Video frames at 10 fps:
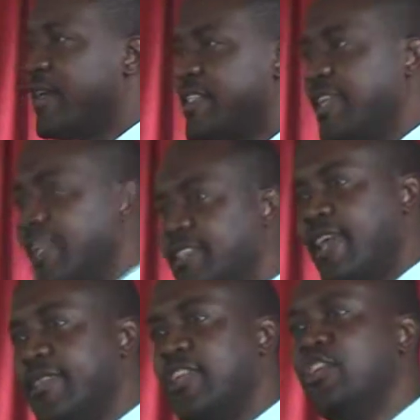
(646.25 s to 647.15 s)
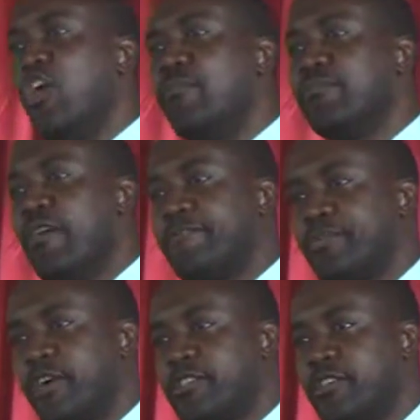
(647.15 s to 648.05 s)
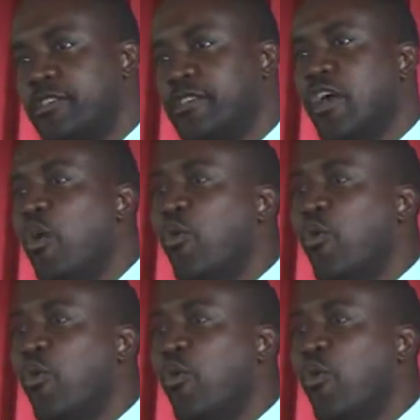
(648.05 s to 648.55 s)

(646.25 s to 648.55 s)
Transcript: to facilitate the number of persons